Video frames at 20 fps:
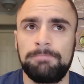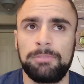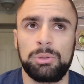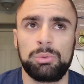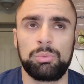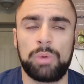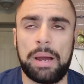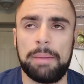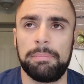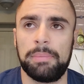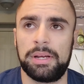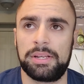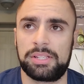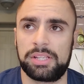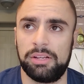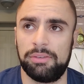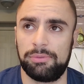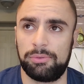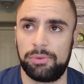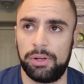wrap
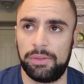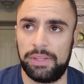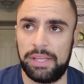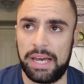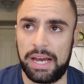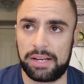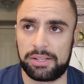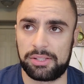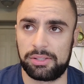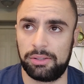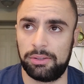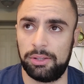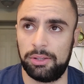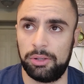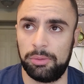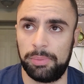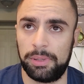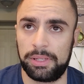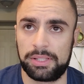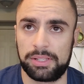myself around the axle a
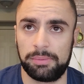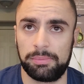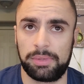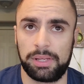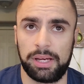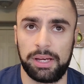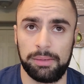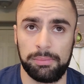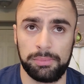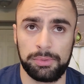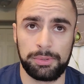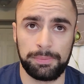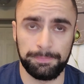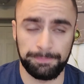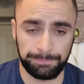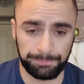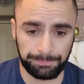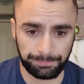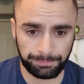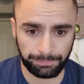little bit sometimes,
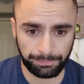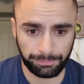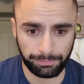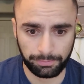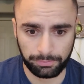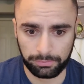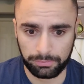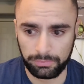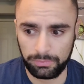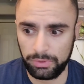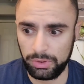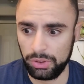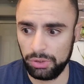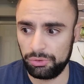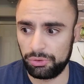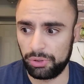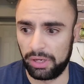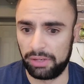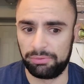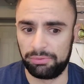
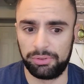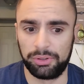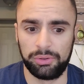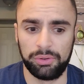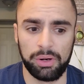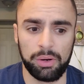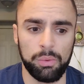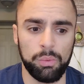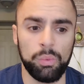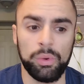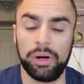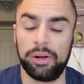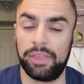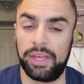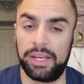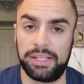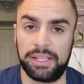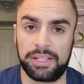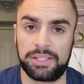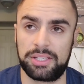trying to figure out where
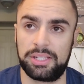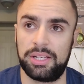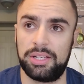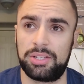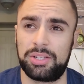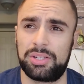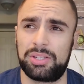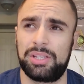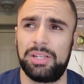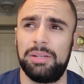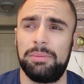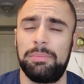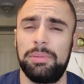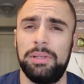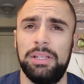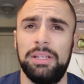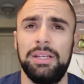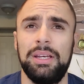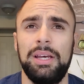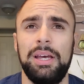that destination is going to
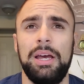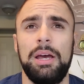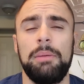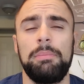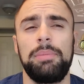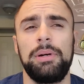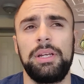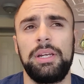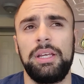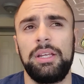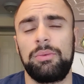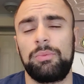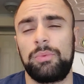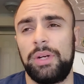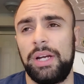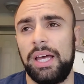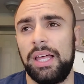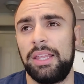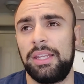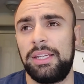be. But in
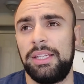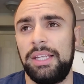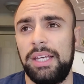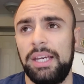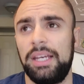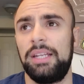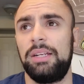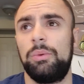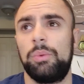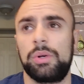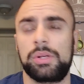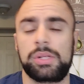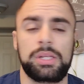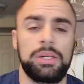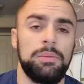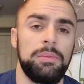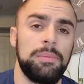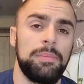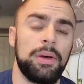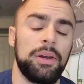reality, anywhere is going
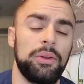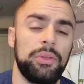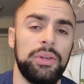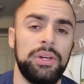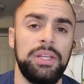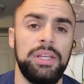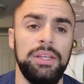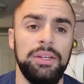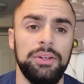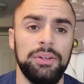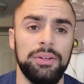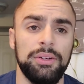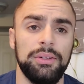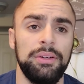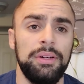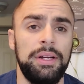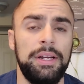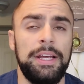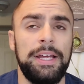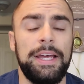to be better than
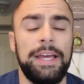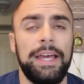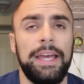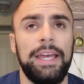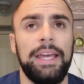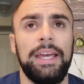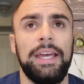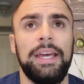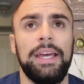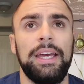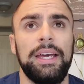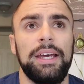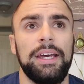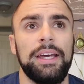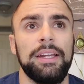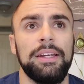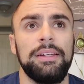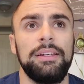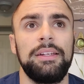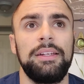here.
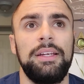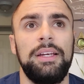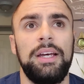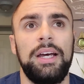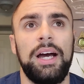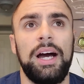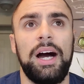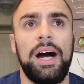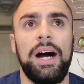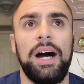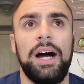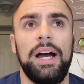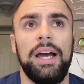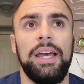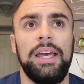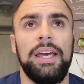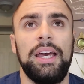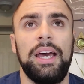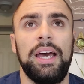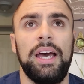And
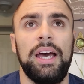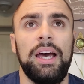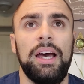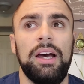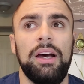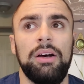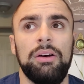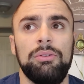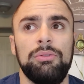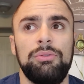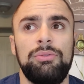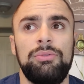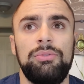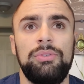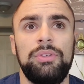I have,